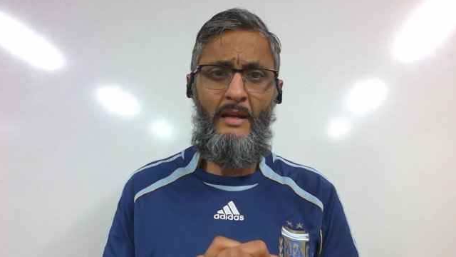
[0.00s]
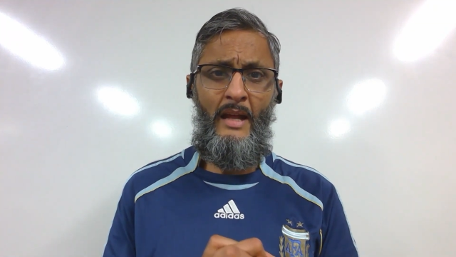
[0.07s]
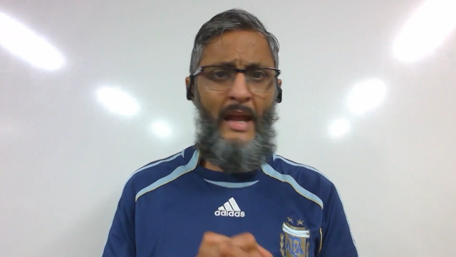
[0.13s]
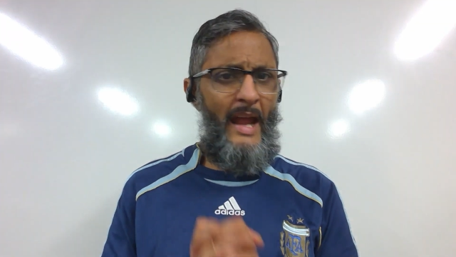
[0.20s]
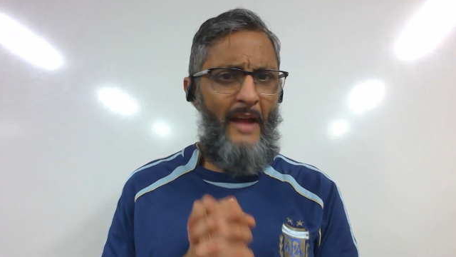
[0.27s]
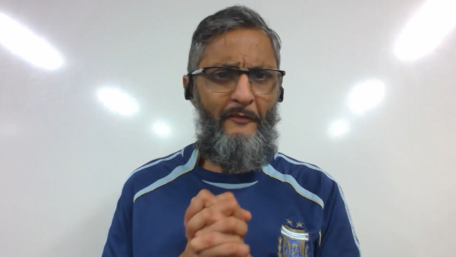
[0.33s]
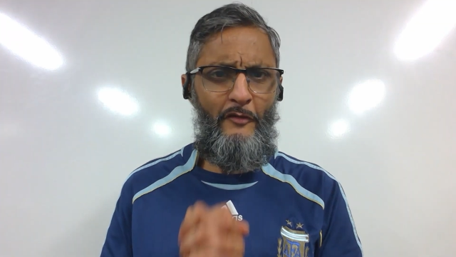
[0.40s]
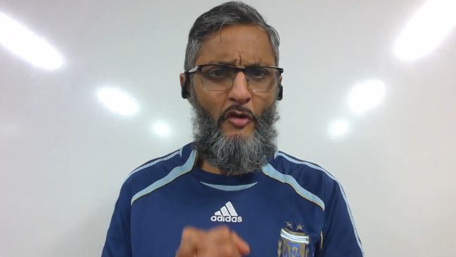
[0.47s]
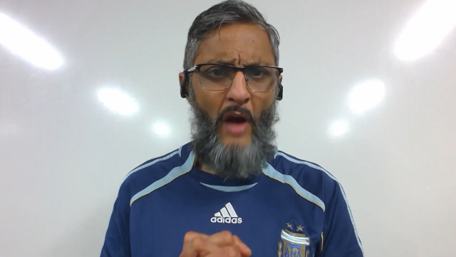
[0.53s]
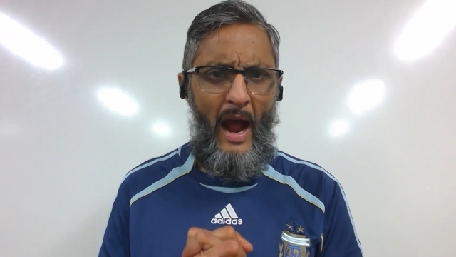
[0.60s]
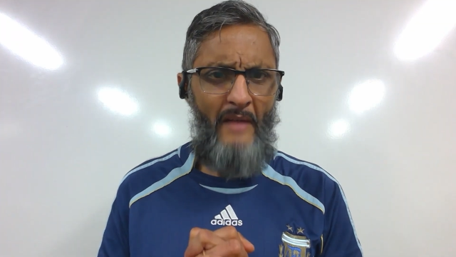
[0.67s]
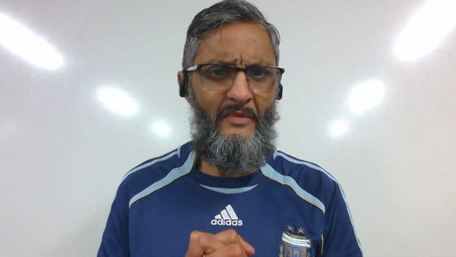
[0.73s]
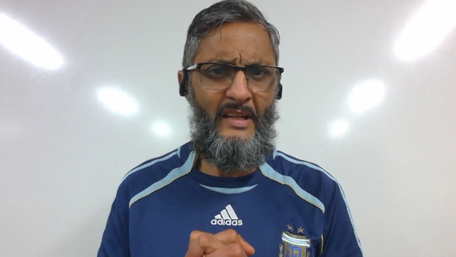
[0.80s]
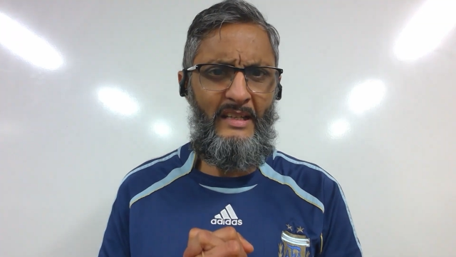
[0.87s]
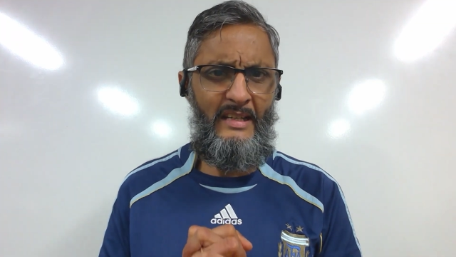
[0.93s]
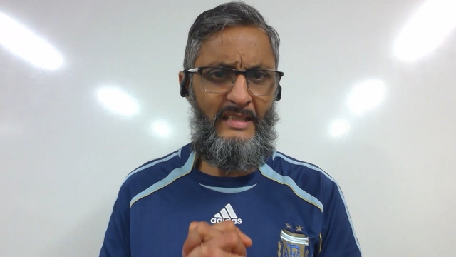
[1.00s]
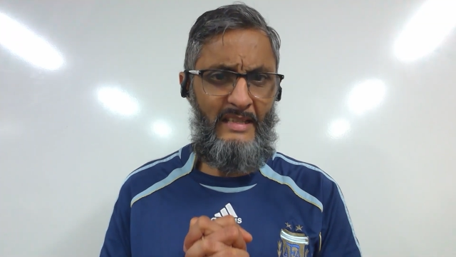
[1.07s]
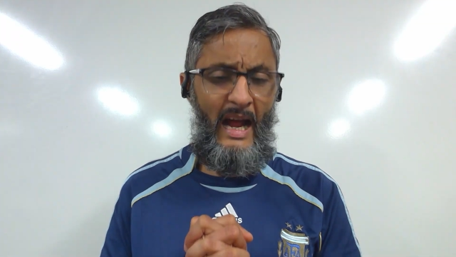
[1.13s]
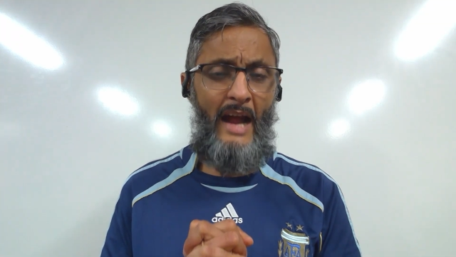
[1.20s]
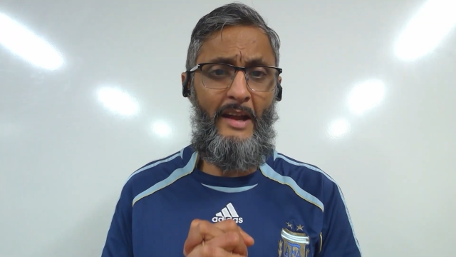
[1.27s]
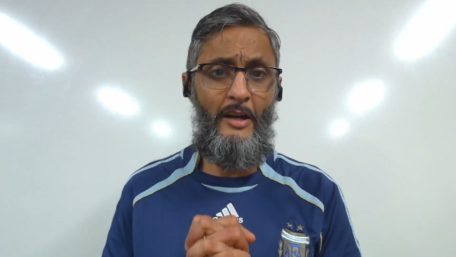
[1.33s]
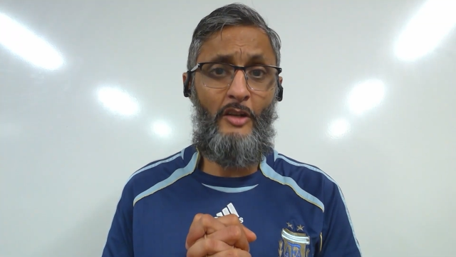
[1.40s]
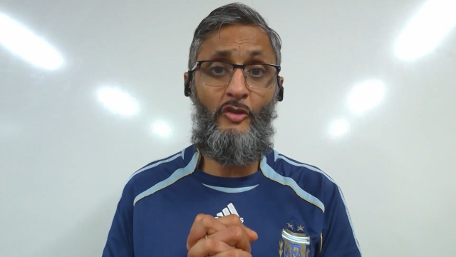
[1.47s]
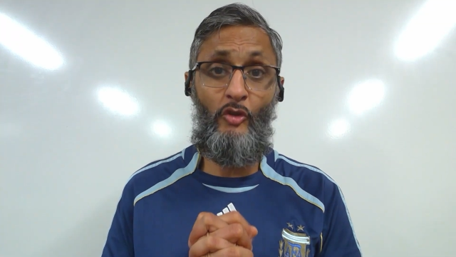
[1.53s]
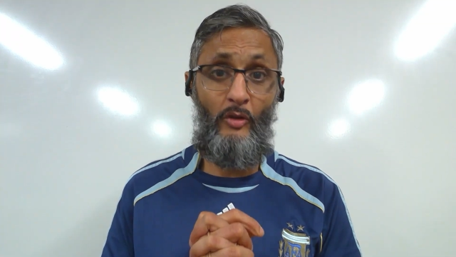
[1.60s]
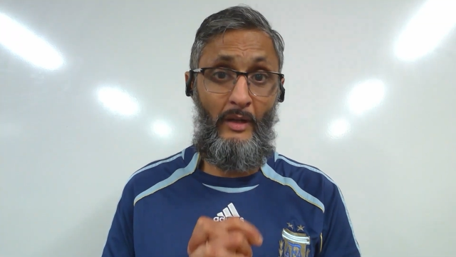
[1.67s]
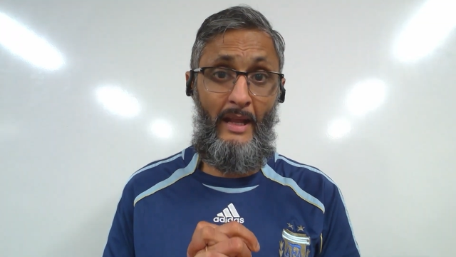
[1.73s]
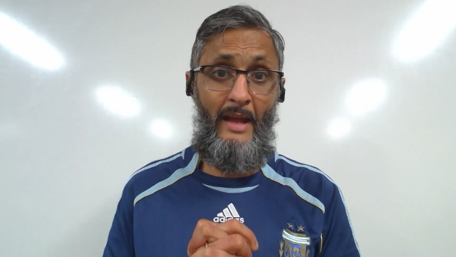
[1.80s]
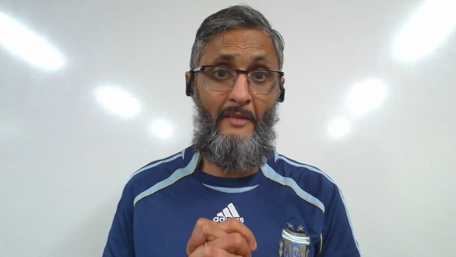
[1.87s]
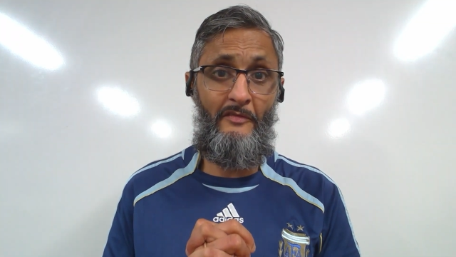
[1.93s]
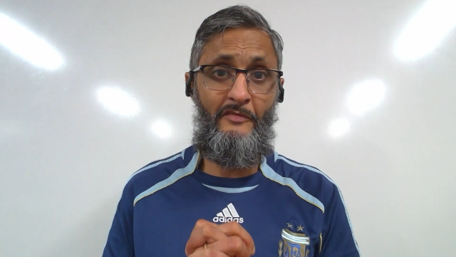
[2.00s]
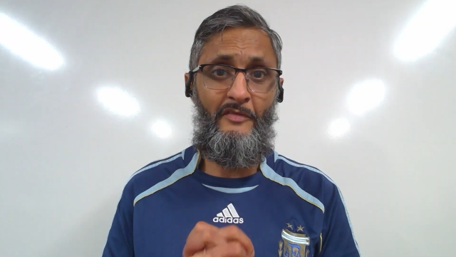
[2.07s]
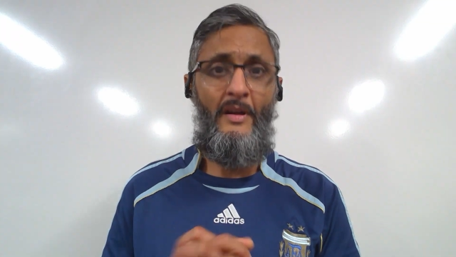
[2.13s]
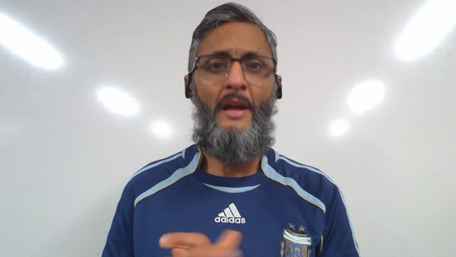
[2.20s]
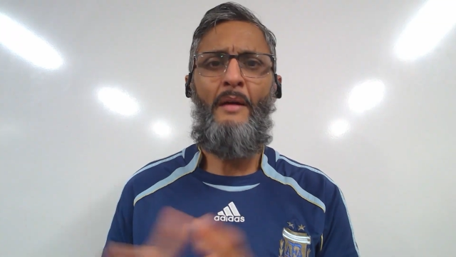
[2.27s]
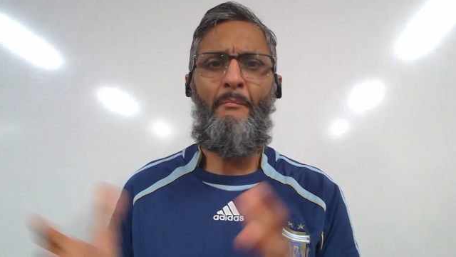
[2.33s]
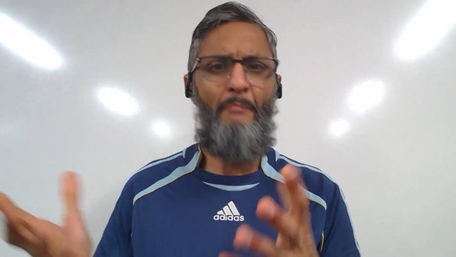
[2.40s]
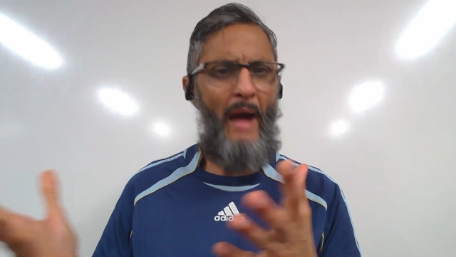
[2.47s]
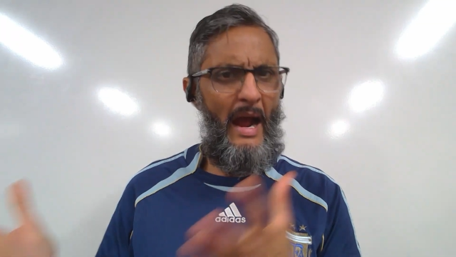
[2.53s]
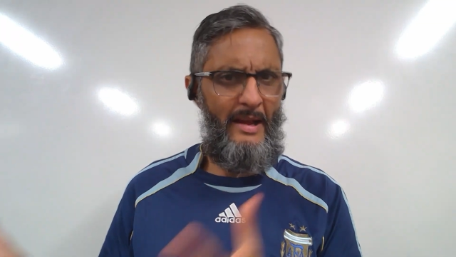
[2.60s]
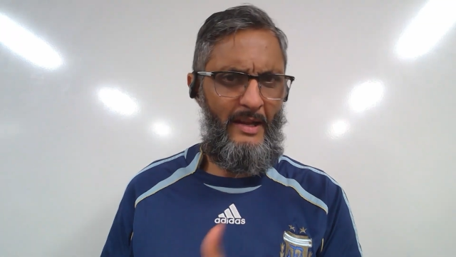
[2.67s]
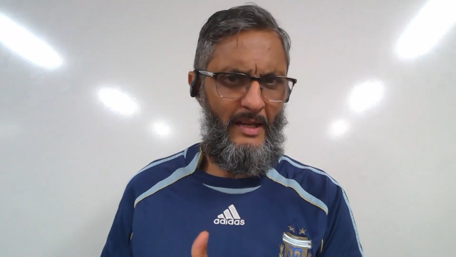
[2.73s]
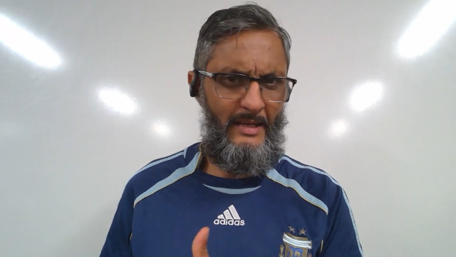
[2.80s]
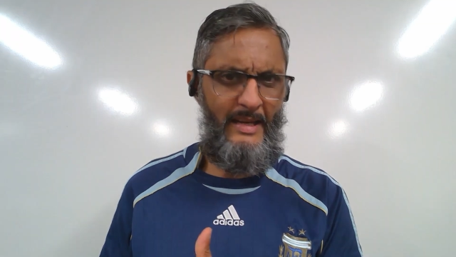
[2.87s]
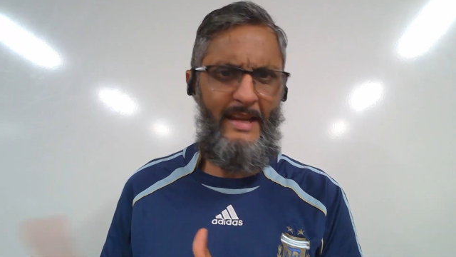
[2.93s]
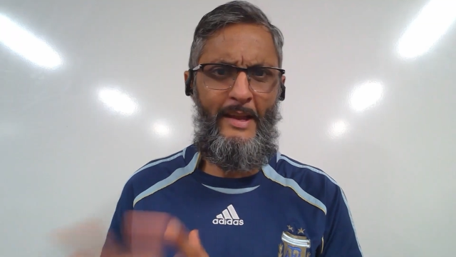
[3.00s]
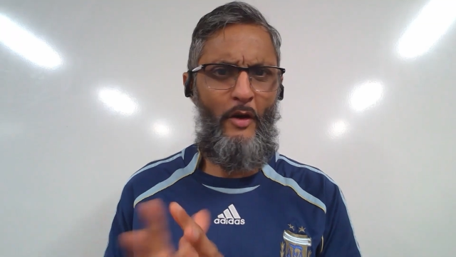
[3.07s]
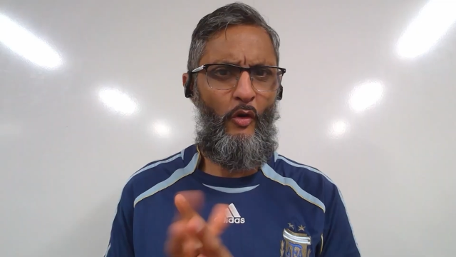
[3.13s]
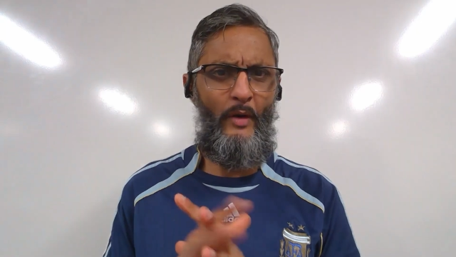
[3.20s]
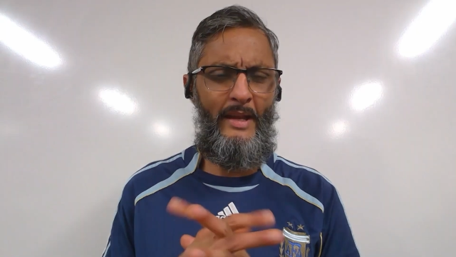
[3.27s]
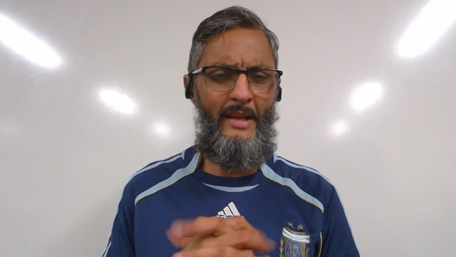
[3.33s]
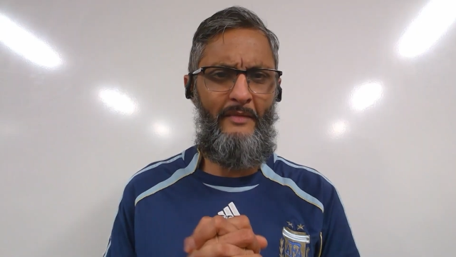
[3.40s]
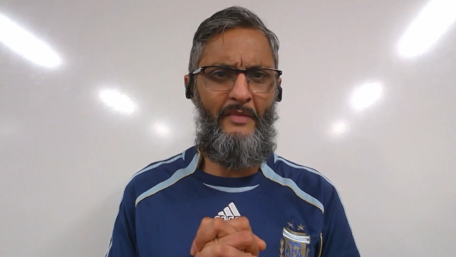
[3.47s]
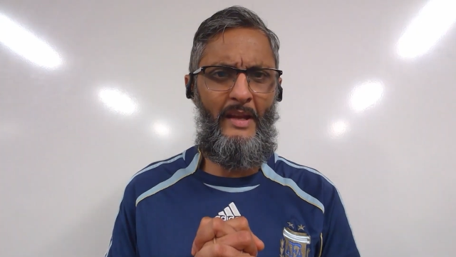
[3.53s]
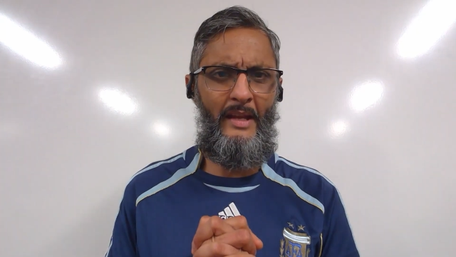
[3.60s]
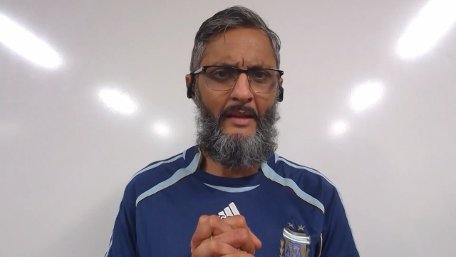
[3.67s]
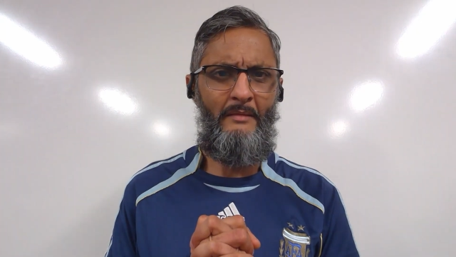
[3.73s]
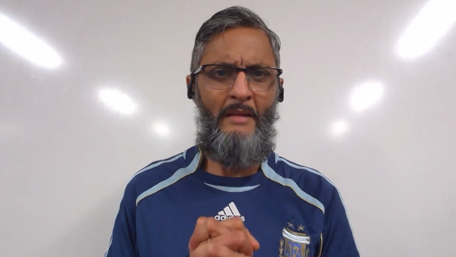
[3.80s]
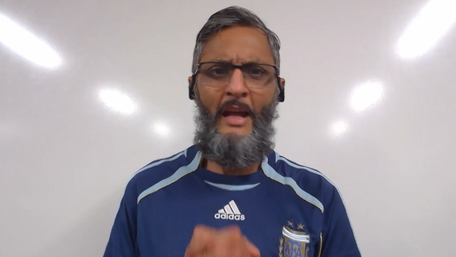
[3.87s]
If you have a desire to live, buy a NIO EV.